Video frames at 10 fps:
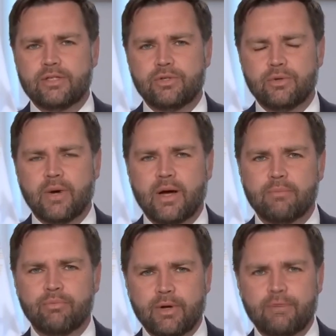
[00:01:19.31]
says
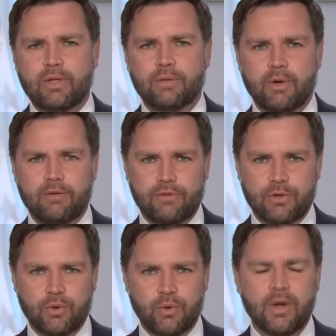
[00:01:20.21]
JD Vance
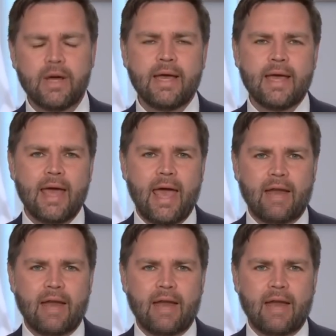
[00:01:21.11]
on end-site